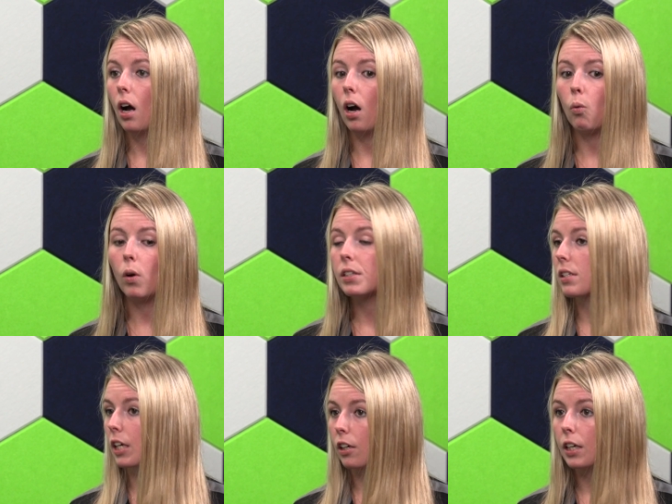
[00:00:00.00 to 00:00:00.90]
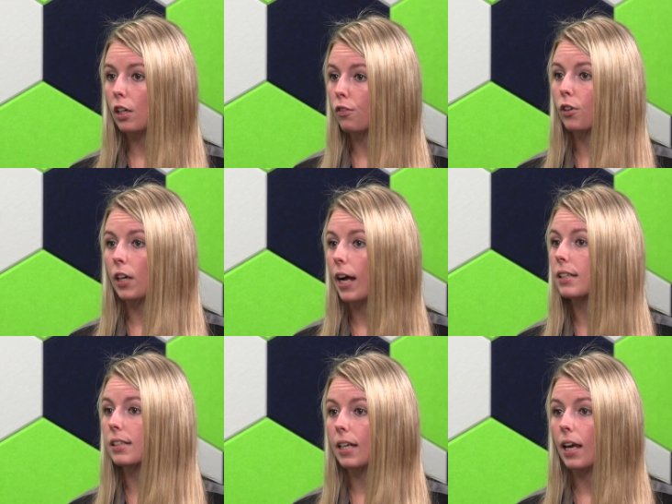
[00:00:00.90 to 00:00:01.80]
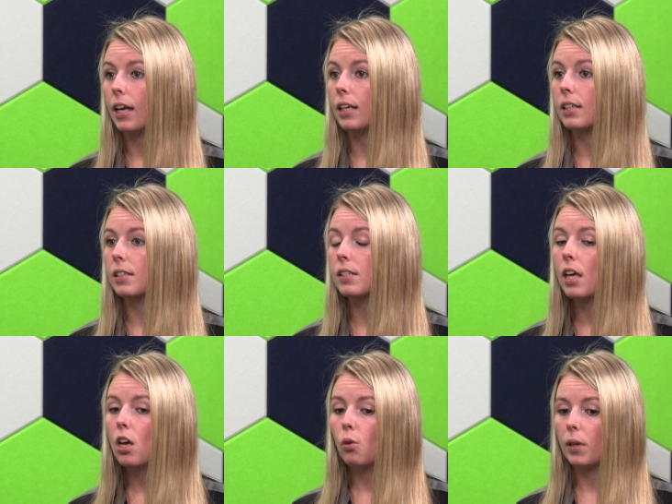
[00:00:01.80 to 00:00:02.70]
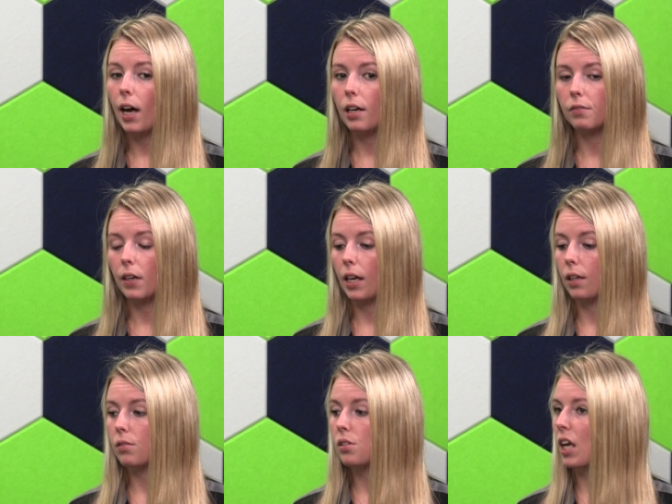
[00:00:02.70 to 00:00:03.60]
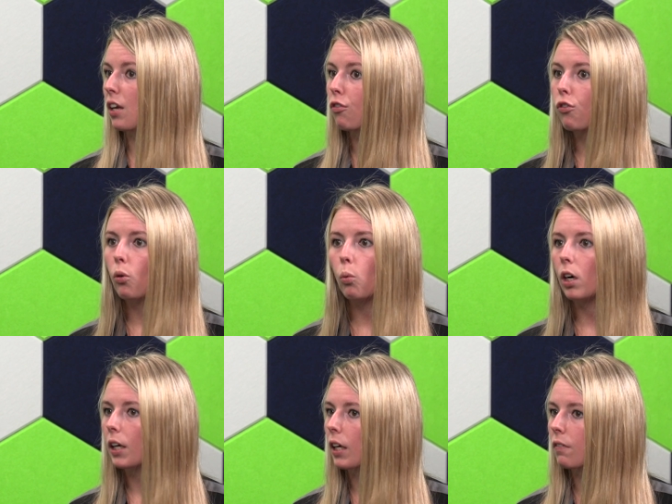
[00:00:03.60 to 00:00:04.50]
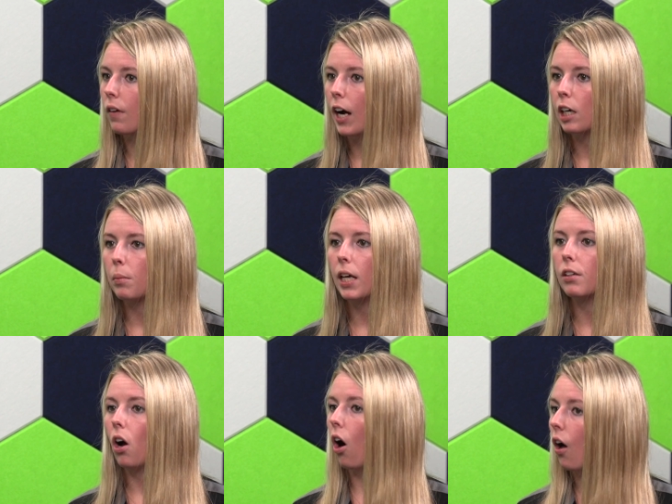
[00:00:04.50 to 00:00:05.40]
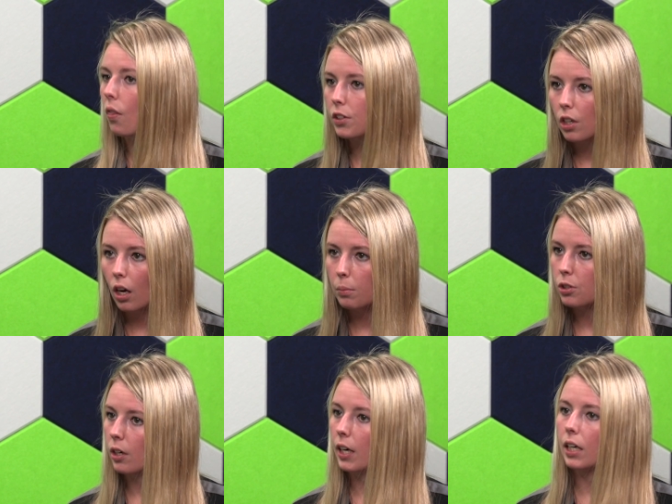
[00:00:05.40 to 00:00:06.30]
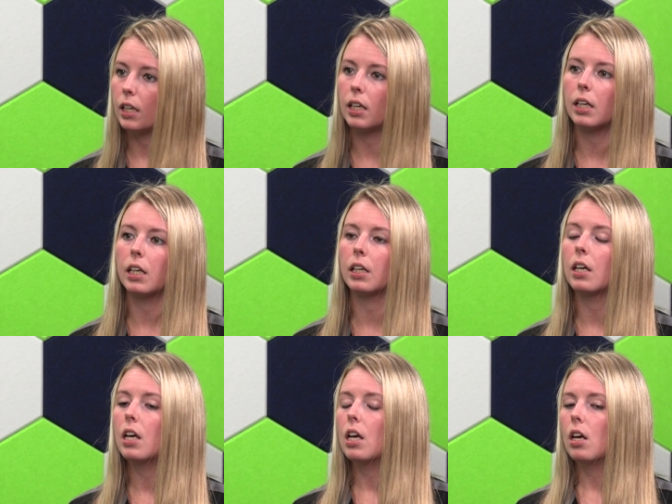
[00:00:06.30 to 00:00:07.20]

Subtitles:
once they're here for 90 days. We have a safe working environment, on-the-job training.